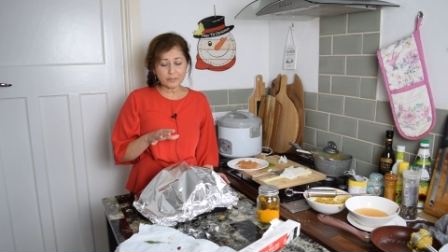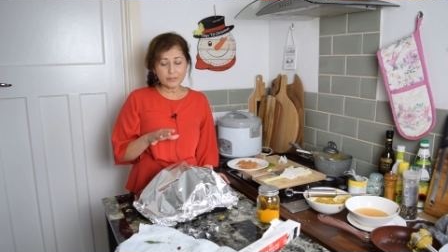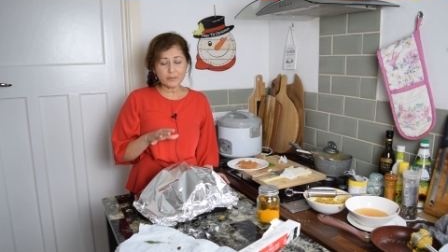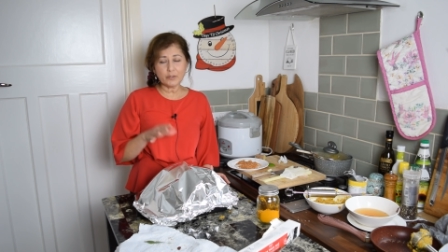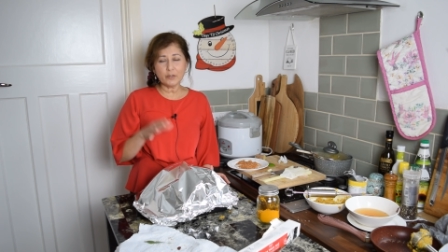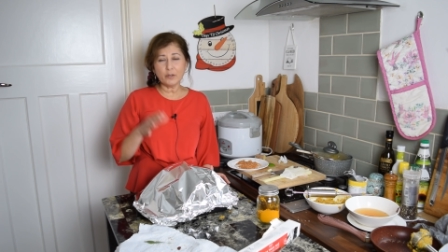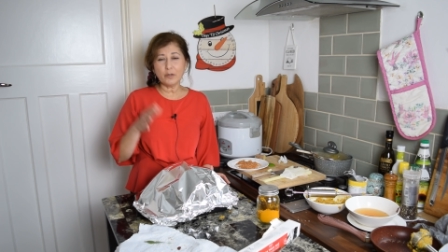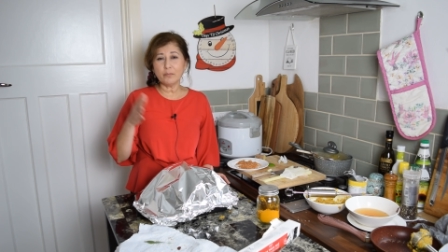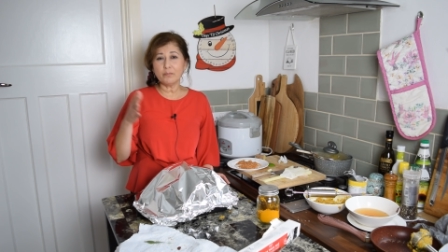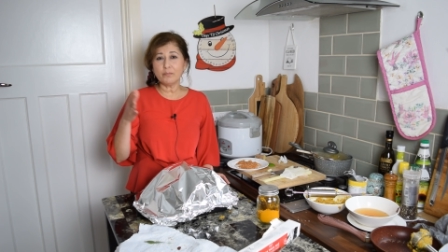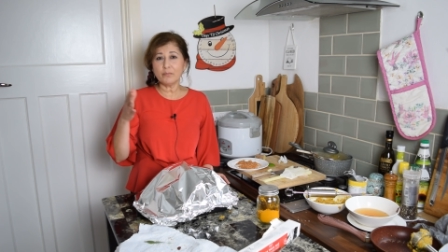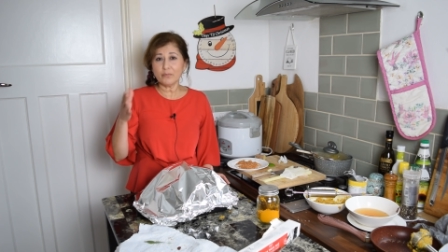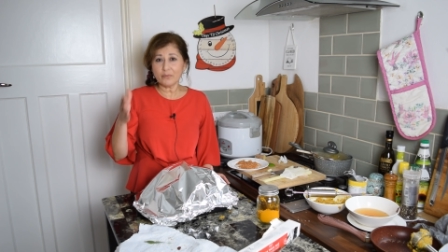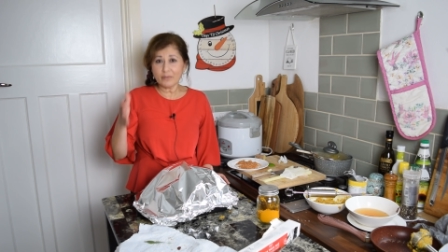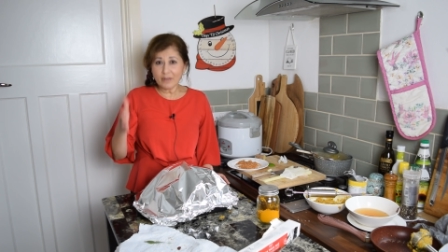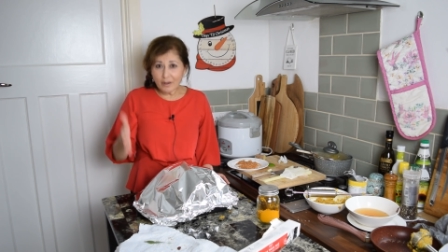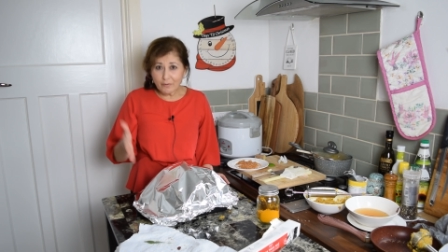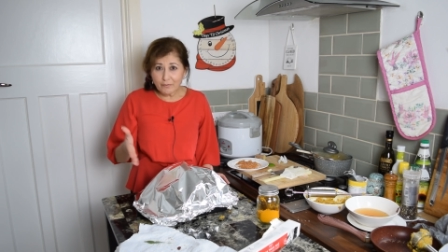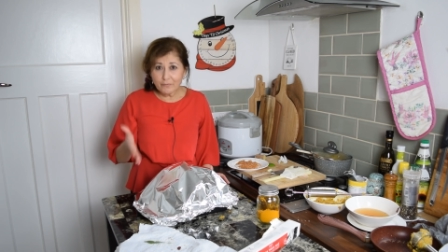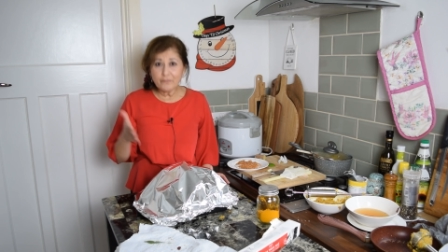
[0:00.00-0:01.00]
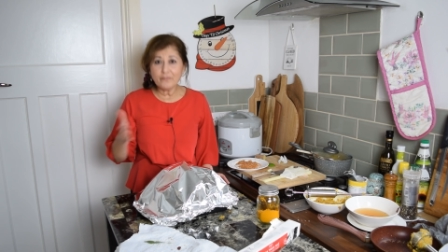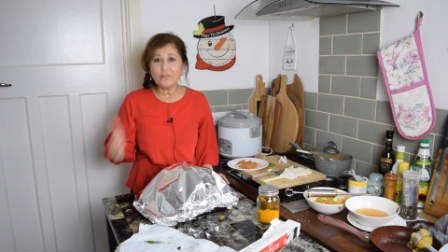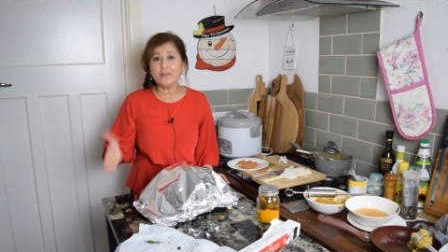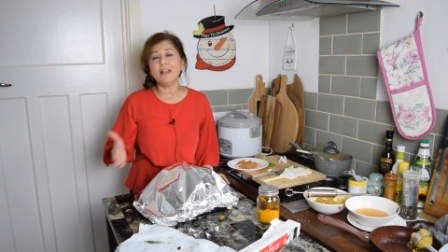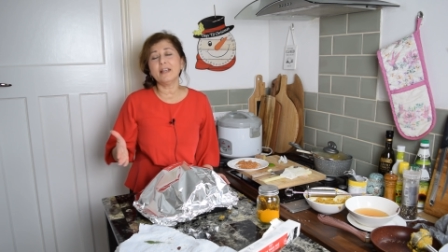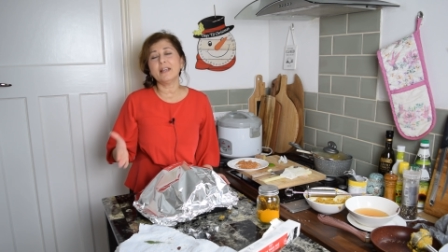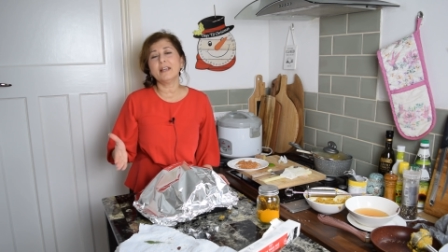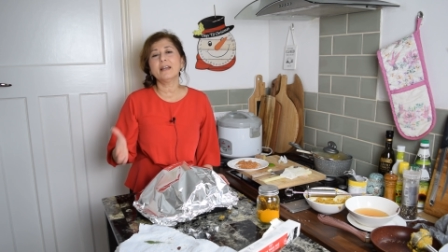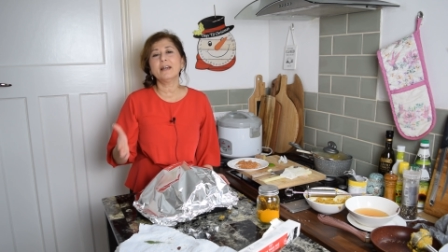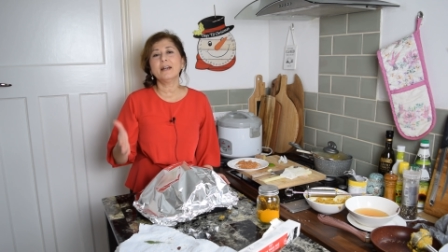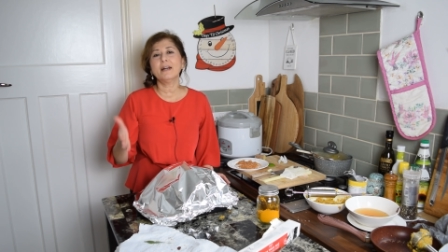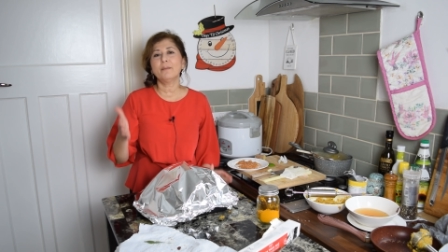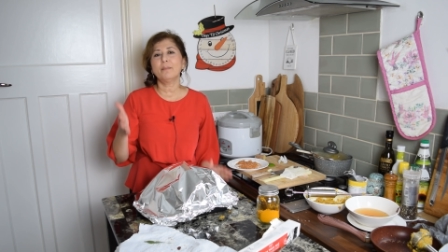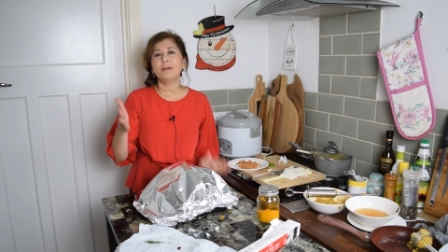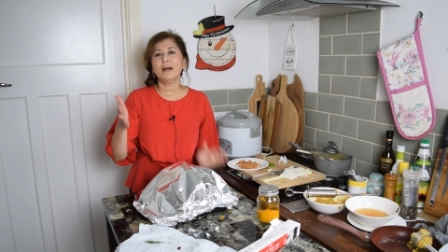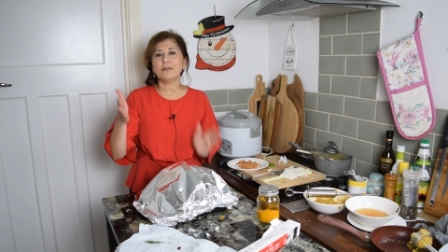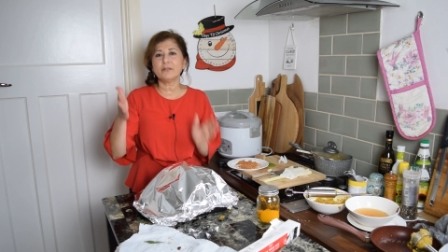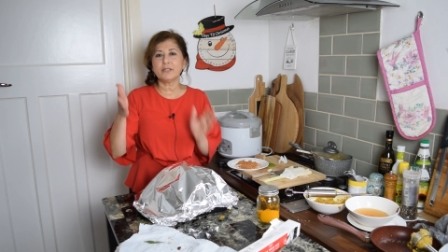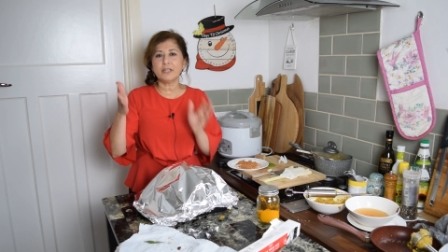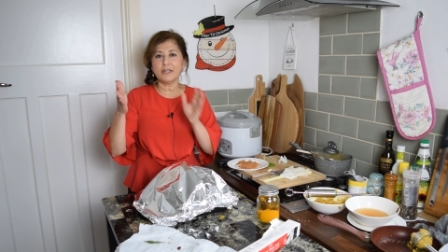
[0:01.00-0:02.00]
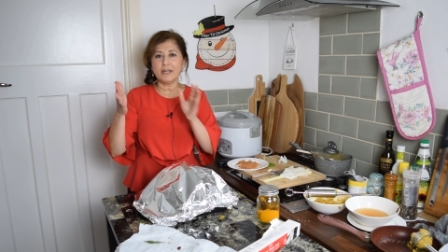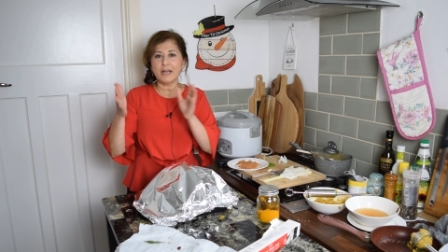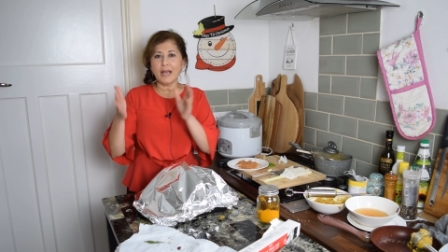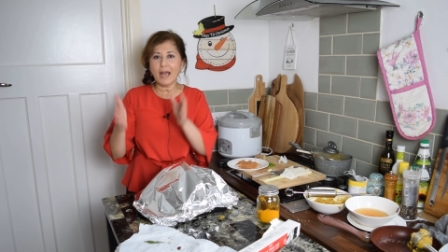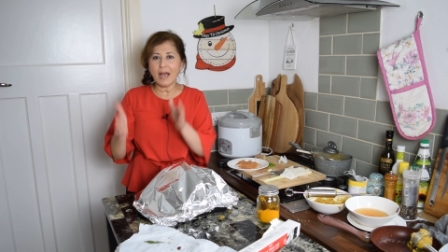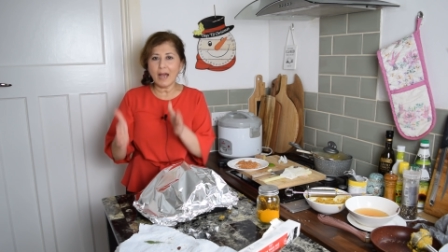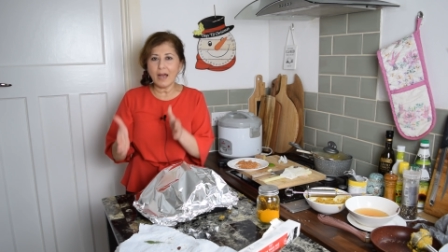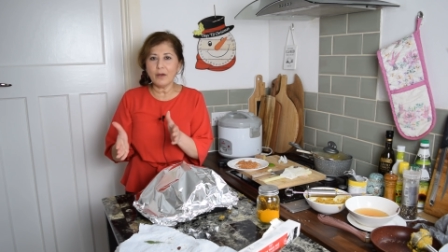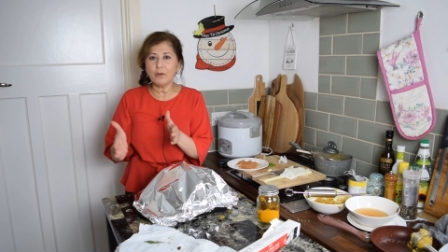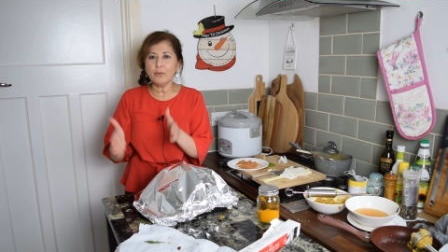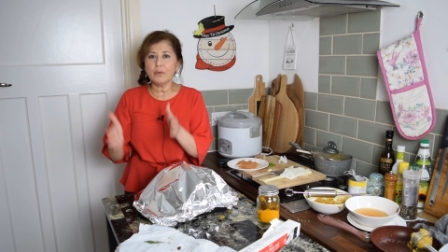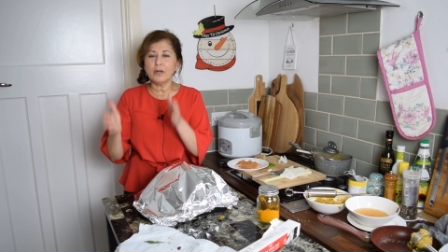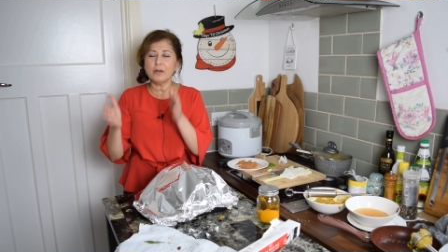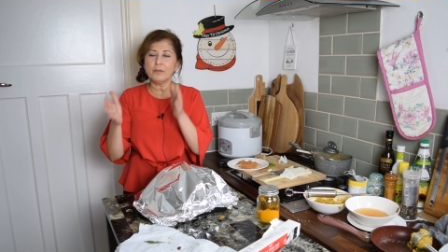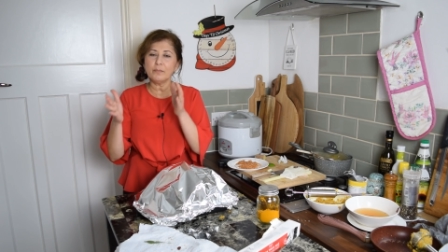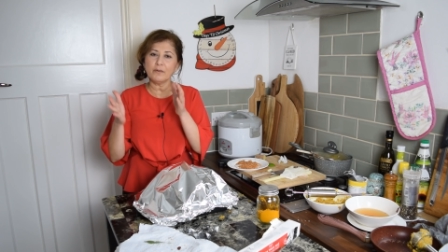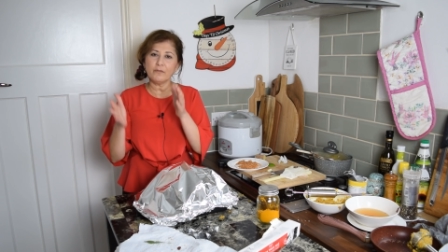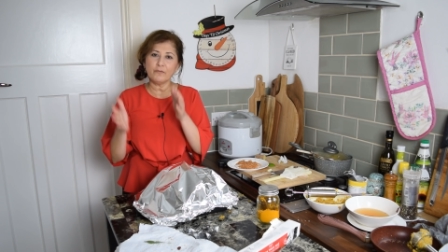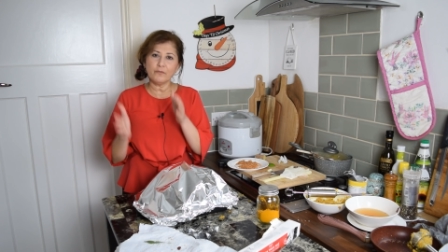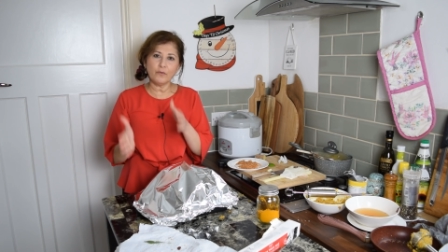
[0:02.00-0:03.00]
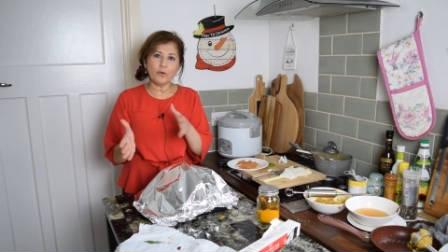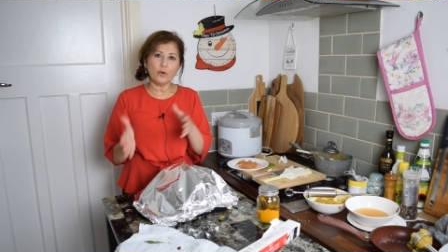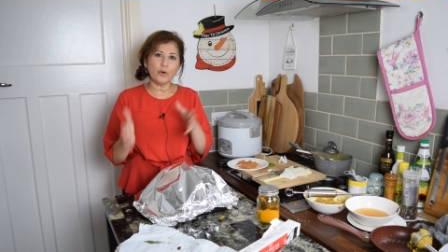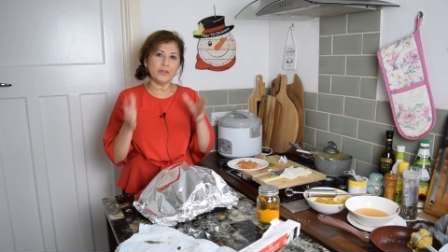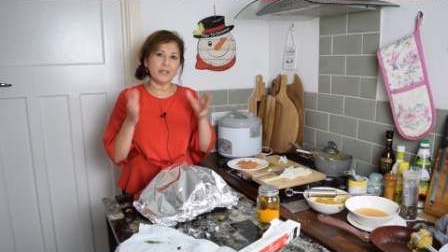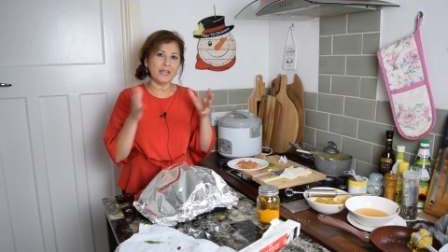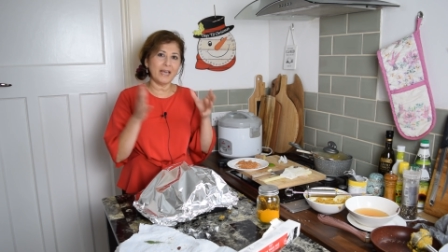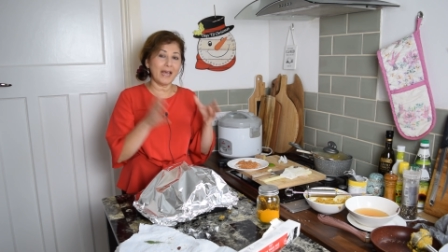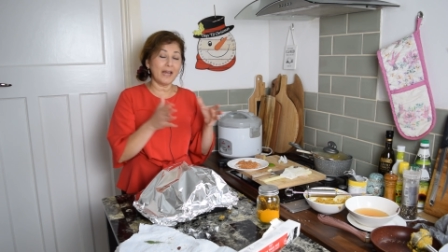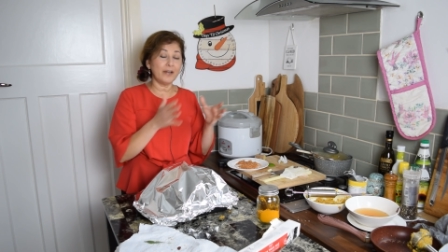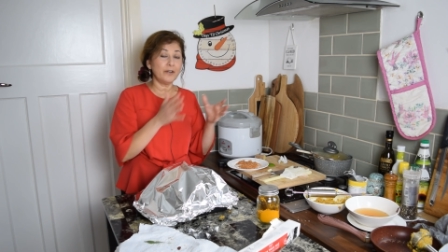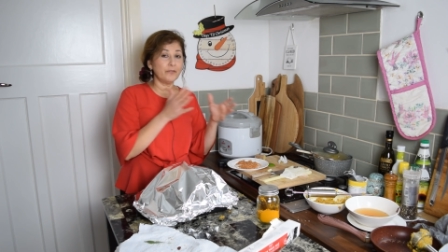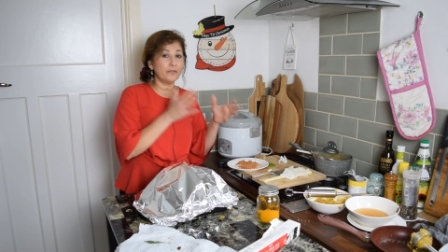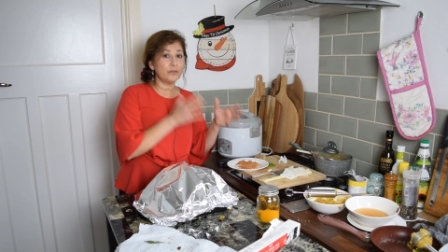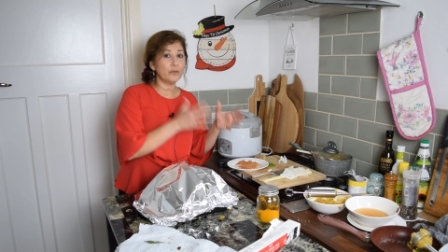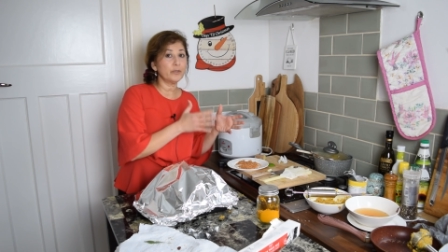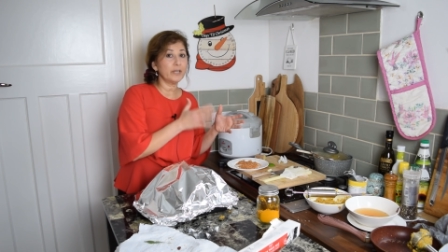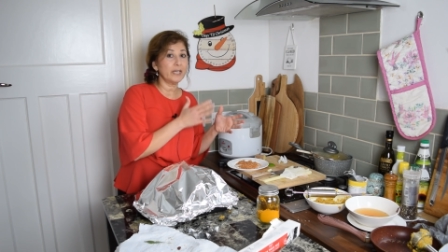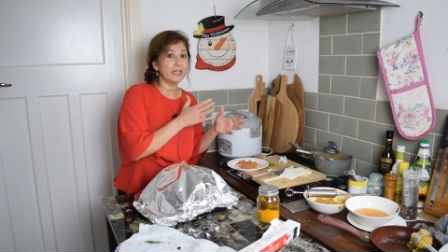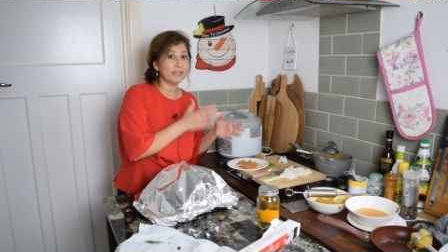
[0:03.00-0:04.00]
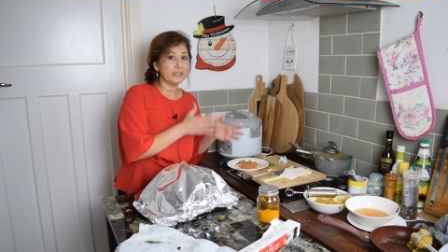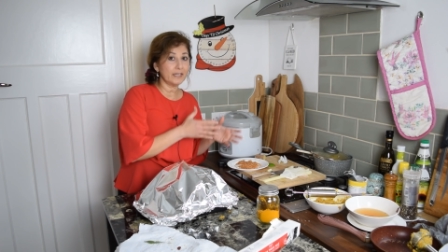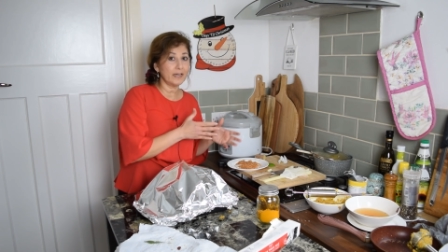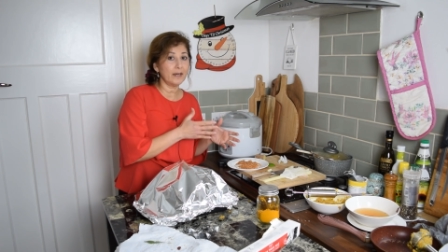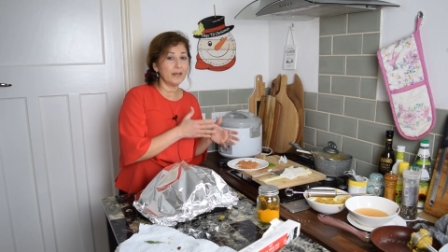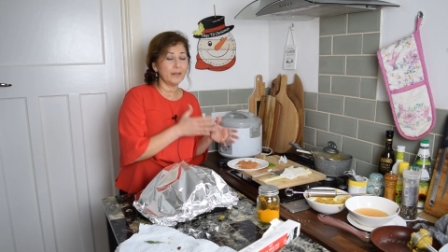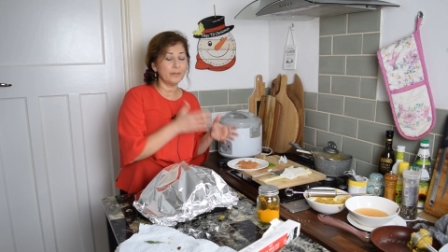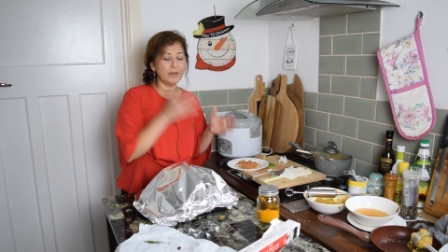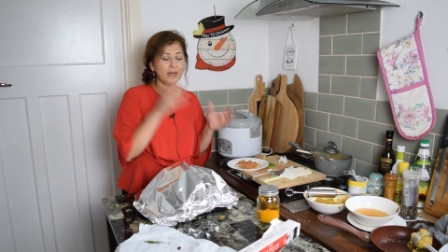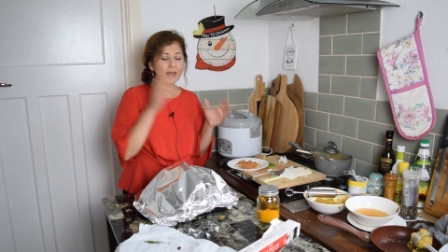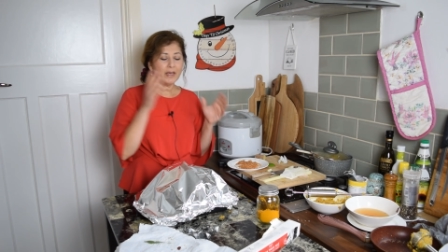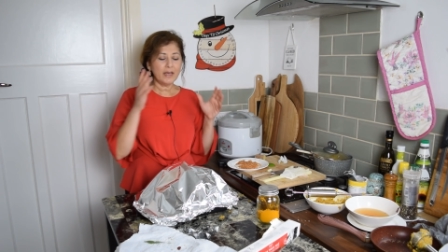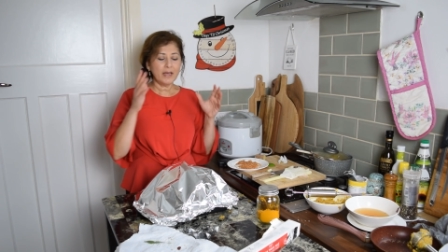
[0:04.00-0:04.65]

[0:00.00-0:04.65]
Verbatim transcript: So roughly about an hour before the end of cooking time